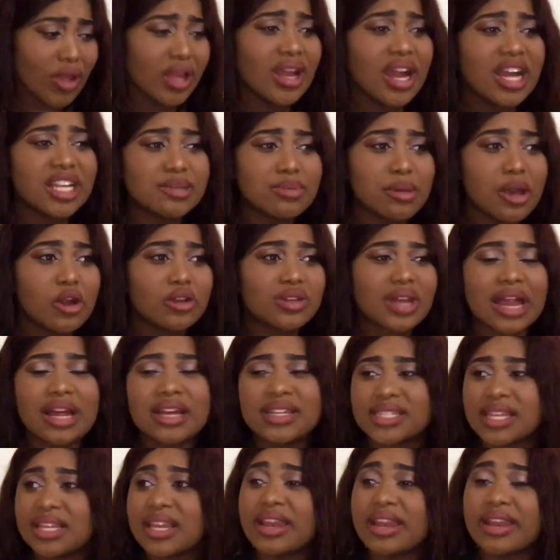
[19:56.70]
I got to be
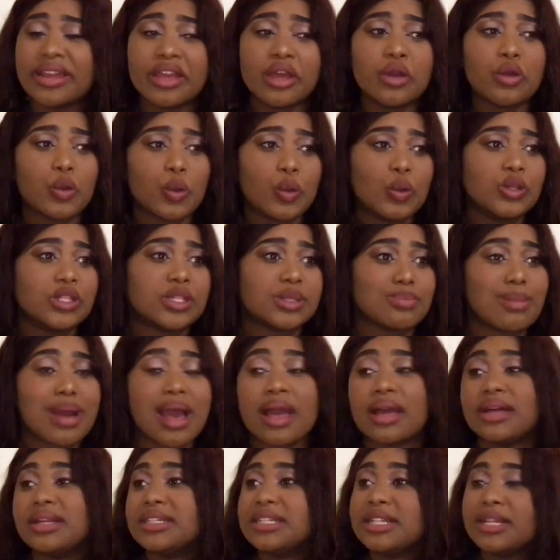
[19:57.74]
a and hear goods,
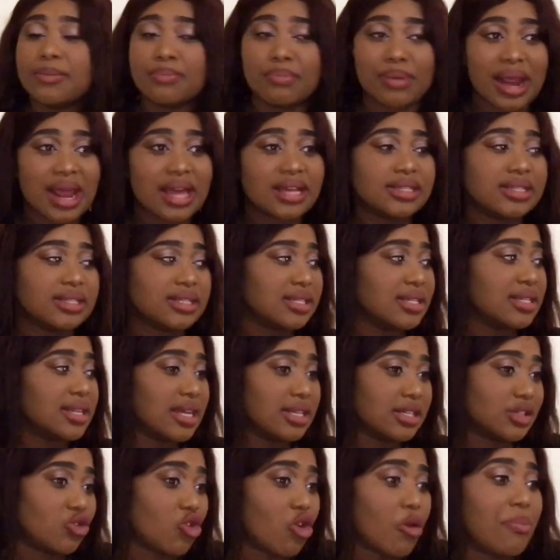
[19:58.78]
but Braz Tinas